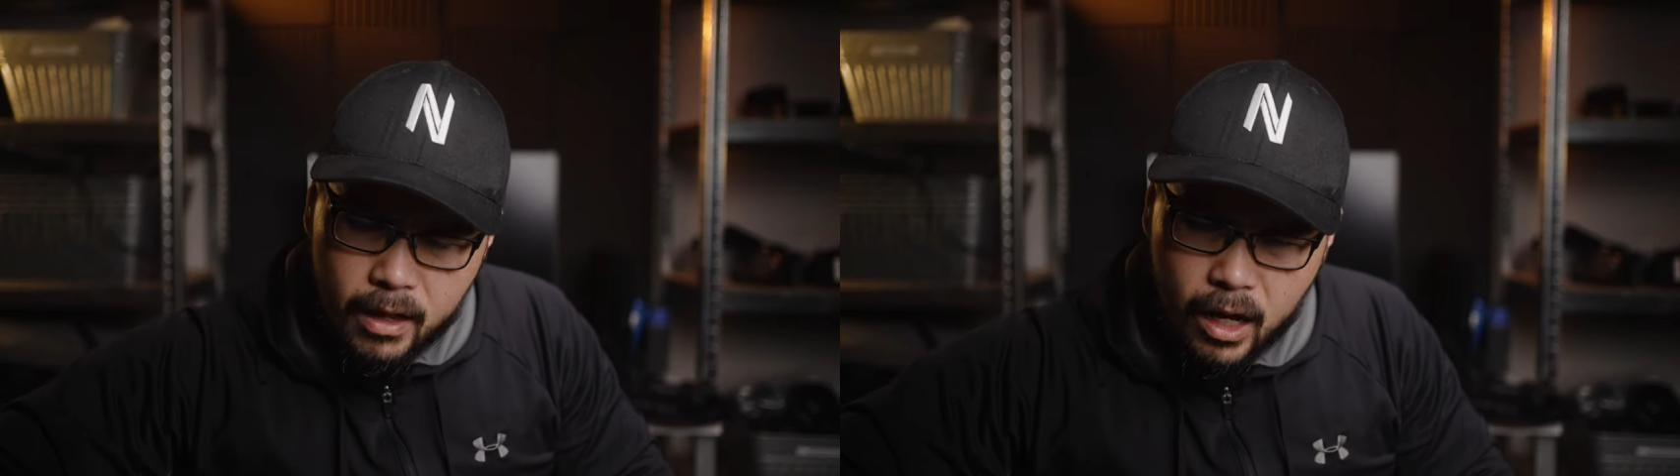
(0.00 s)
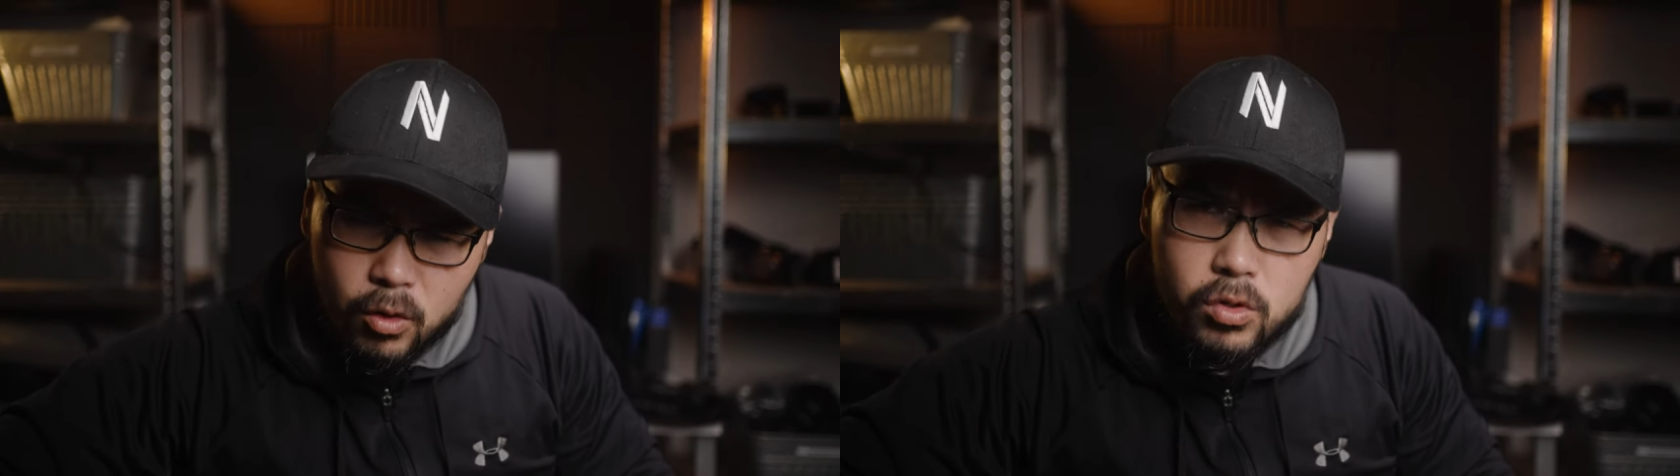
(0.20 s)

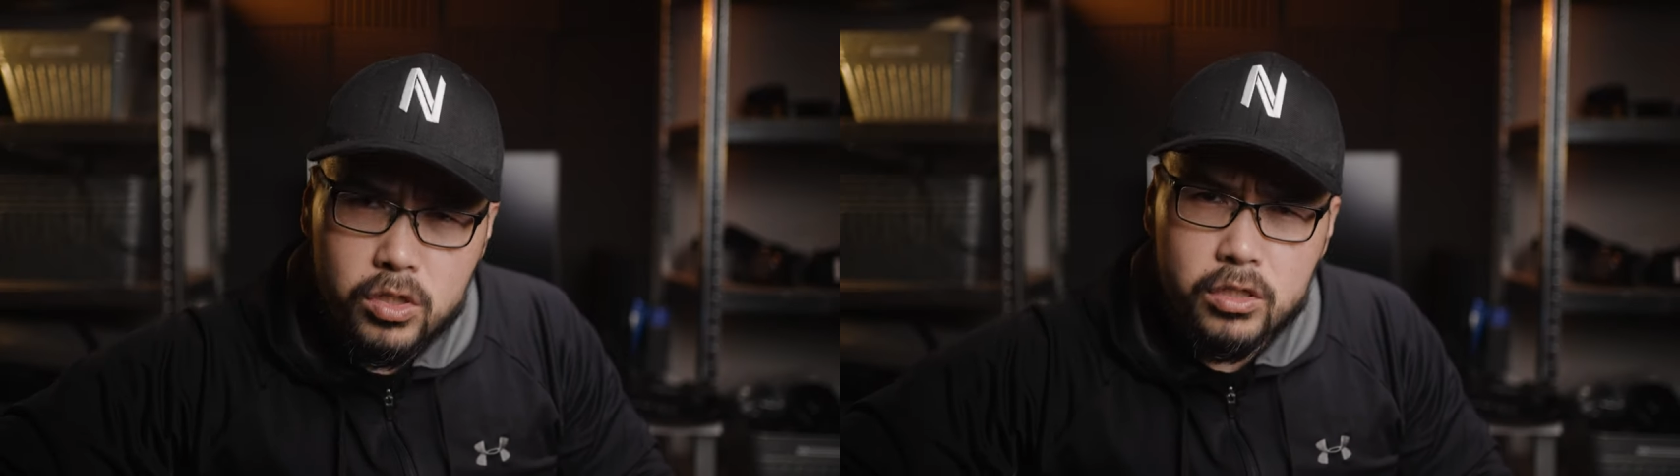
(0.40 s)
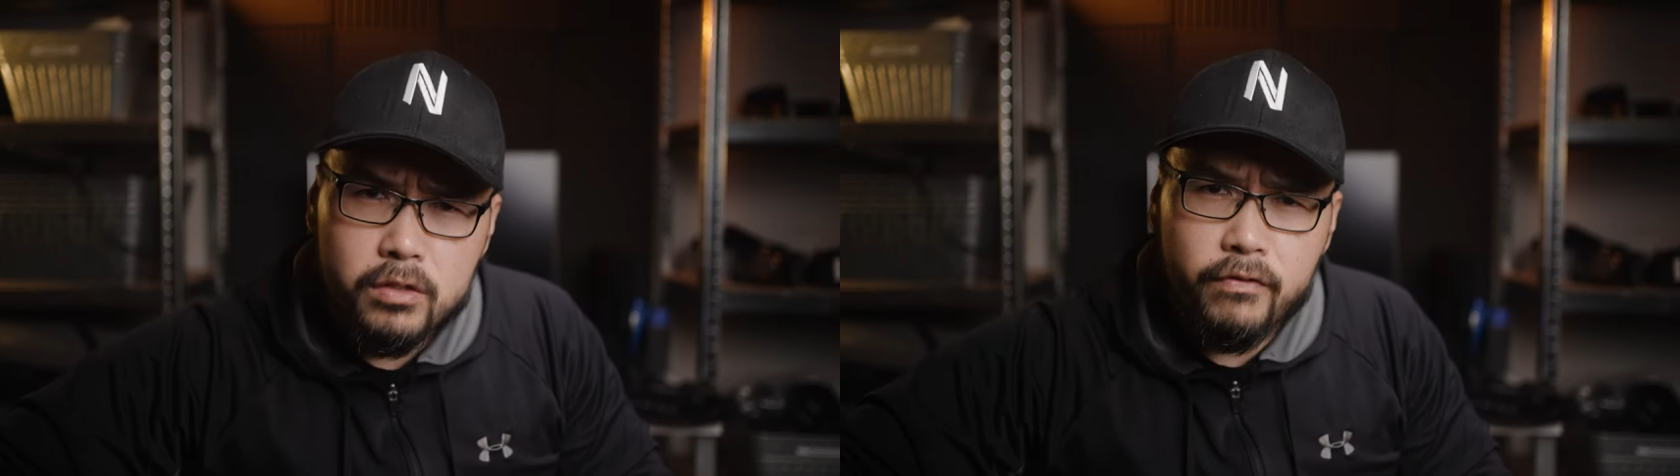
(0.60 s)
I
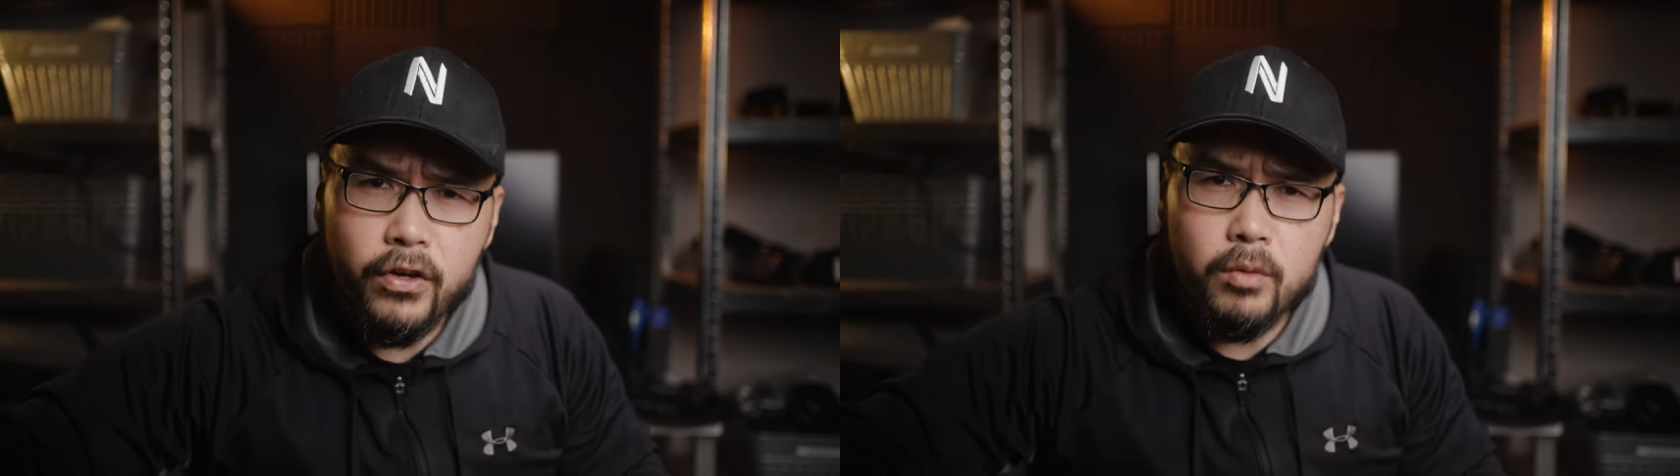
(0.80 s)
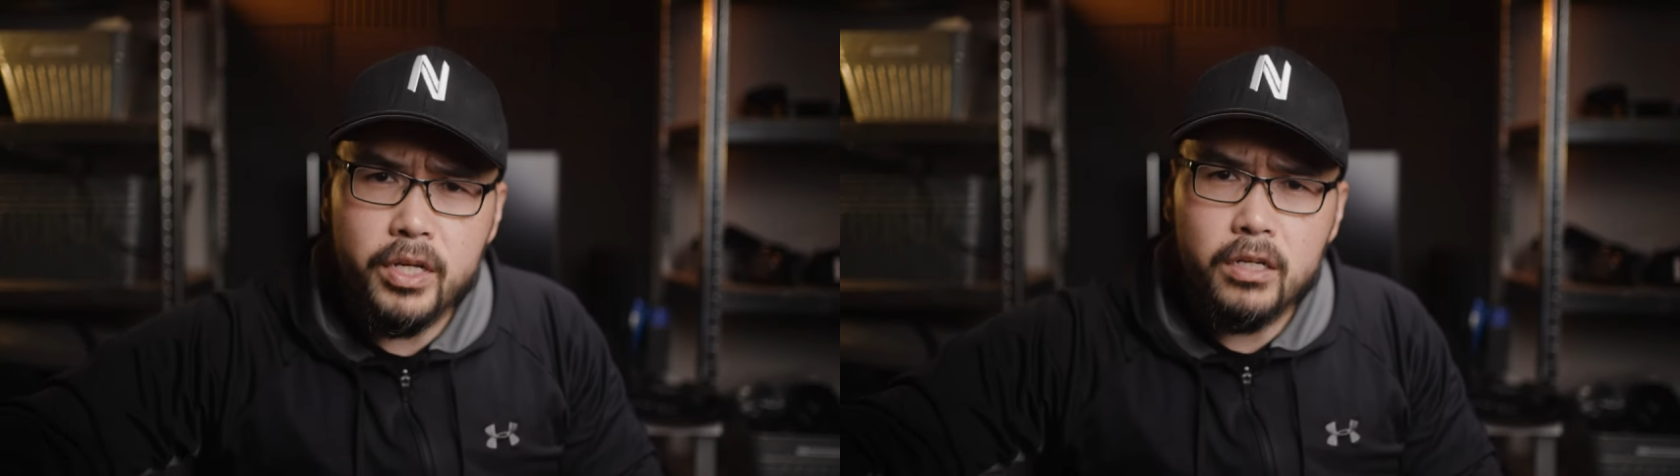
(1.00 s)
was
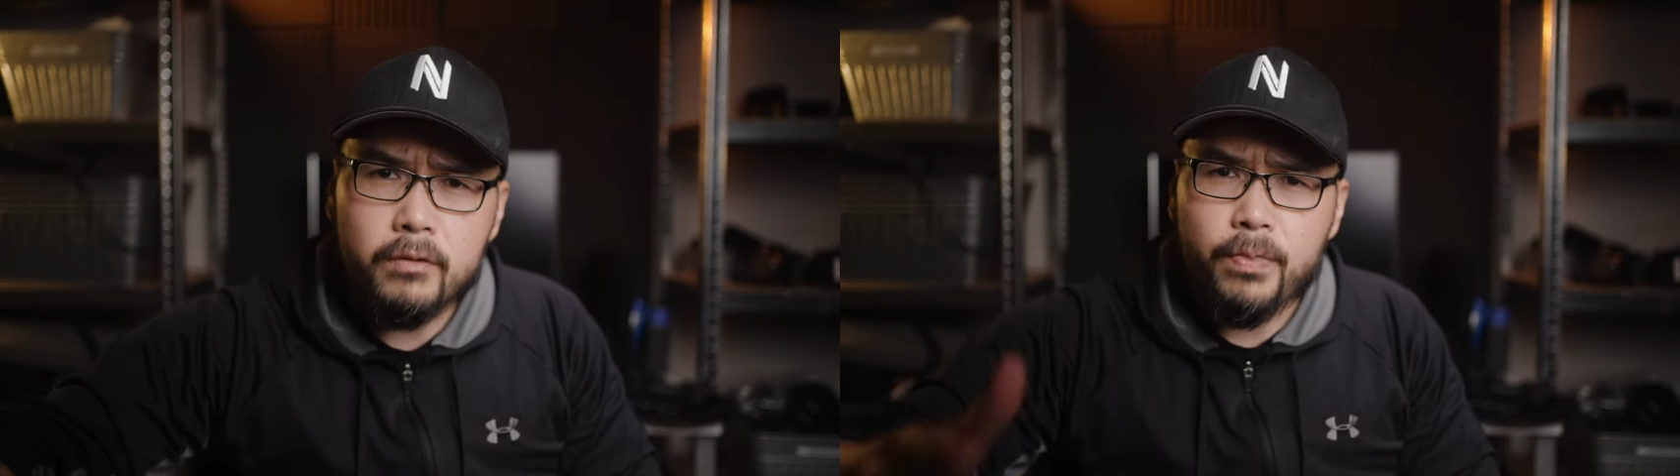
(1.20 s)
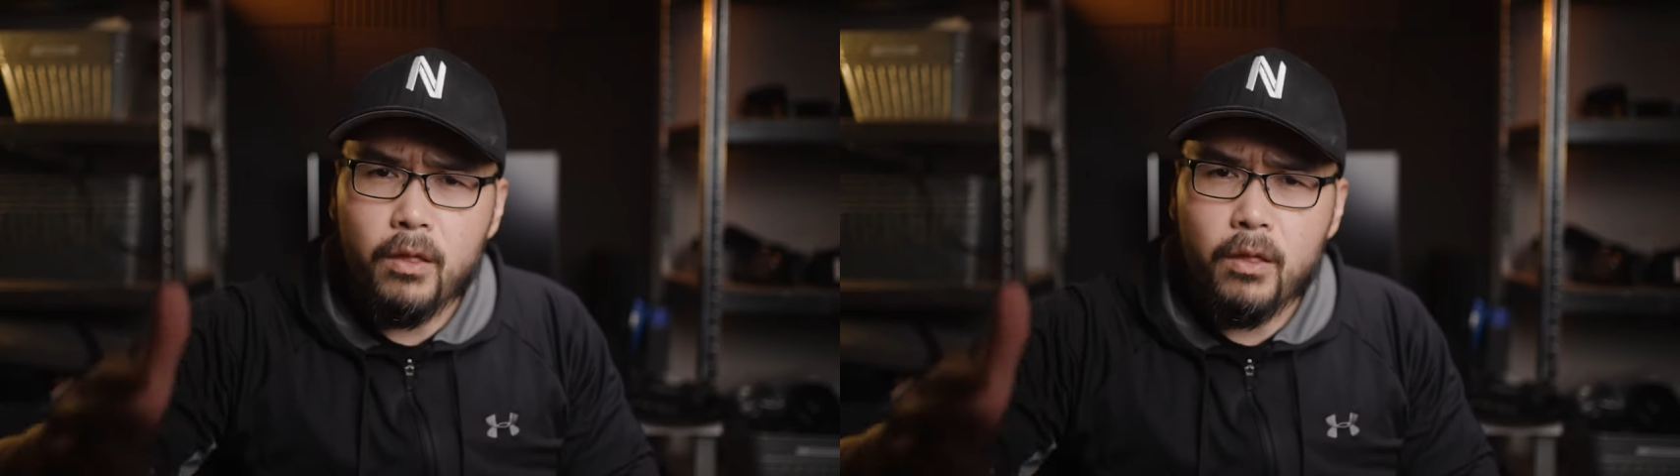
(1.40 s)
filming